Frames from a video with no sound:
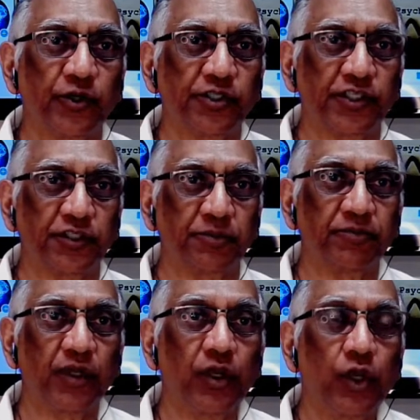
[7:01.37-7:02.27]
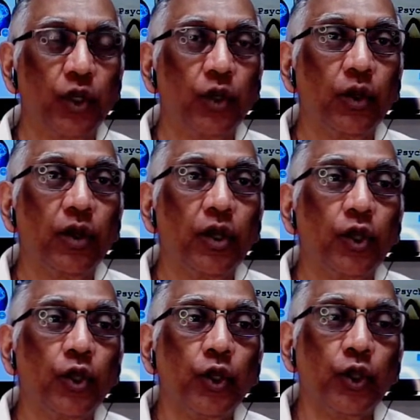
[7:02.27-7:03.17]
system. Interesting.
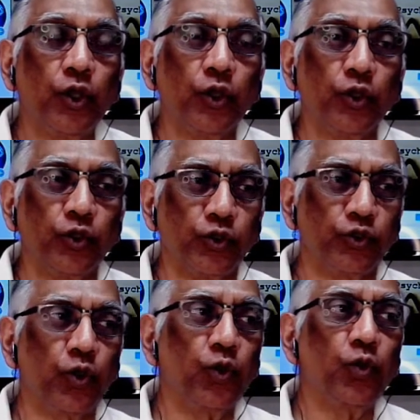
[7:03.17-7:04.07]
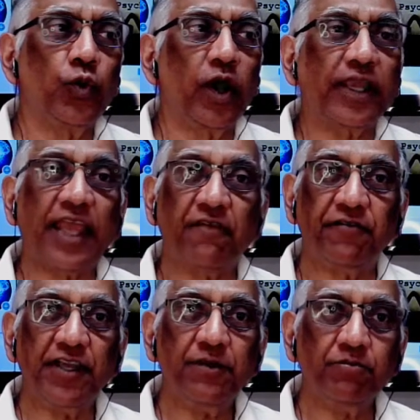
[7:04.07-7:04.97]
So
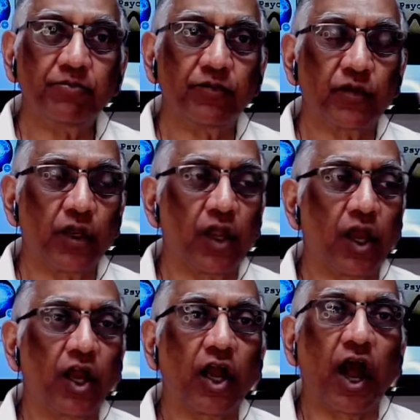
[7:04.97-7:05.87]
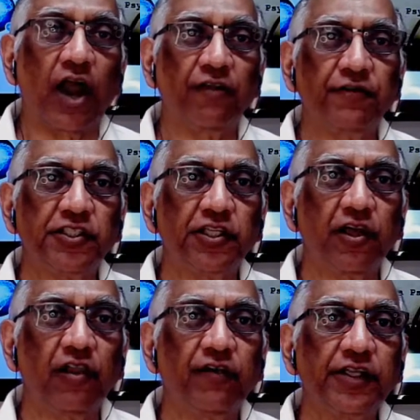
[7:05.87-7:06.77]
caffeine, artificial
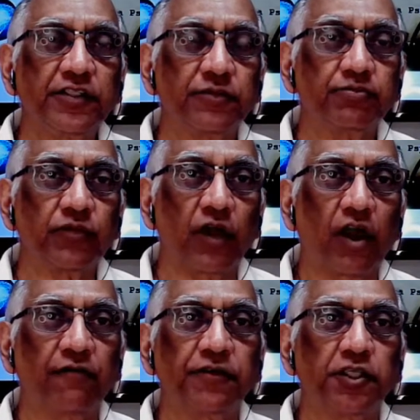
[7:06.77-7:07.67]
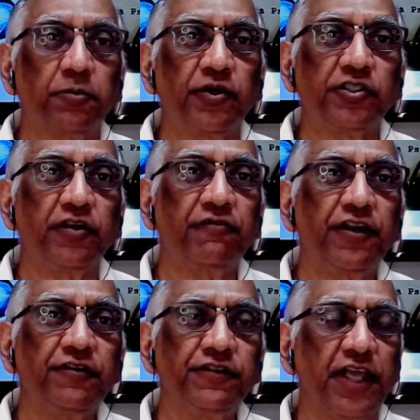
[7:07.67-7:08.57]
colorings, artificial
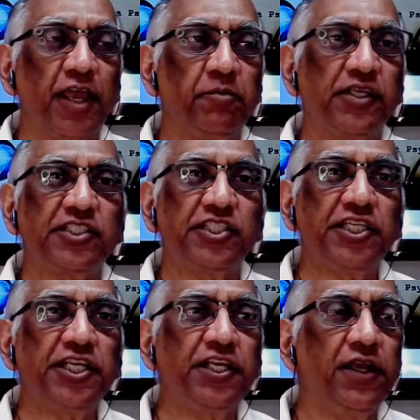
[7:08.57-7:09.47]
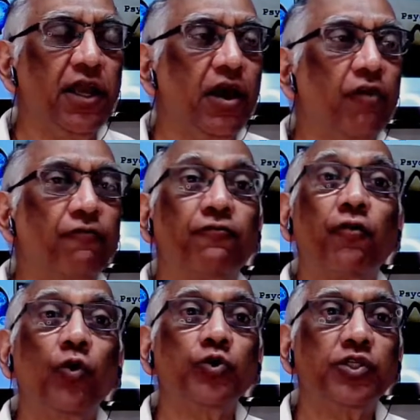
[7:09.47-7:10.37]
preservatives, MSG,
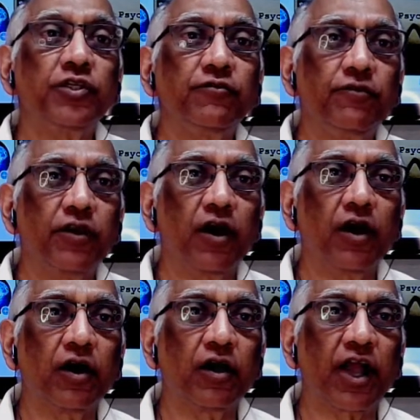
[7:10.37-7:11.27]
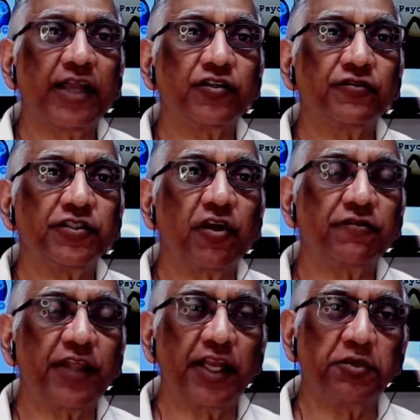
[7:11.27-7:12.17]
frozen uh, kinds of stuff
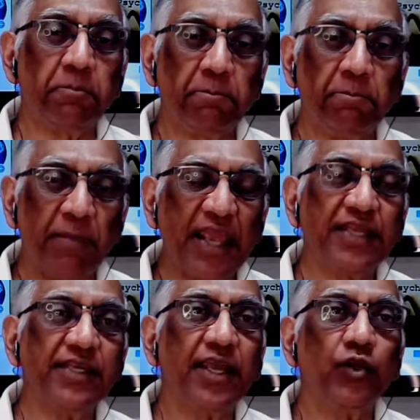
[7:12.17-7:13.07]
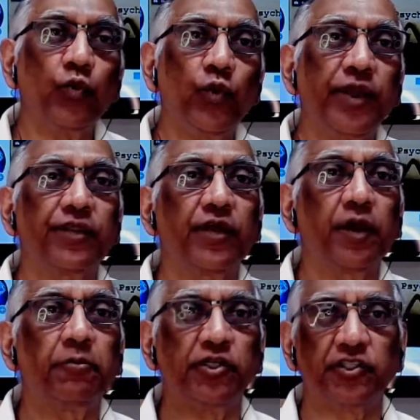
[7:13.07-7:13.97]
that is maintained with
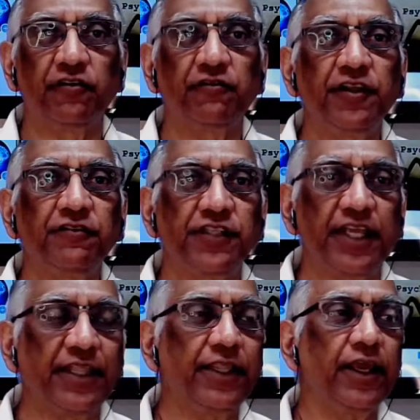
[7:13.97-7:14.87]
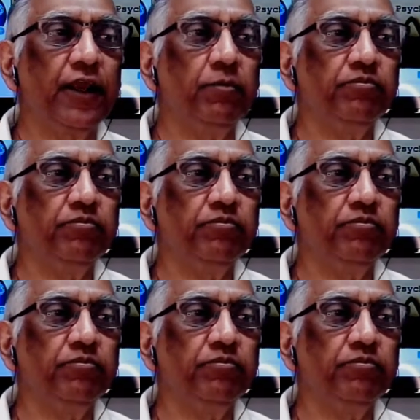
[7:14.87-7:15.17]
preservatives in there.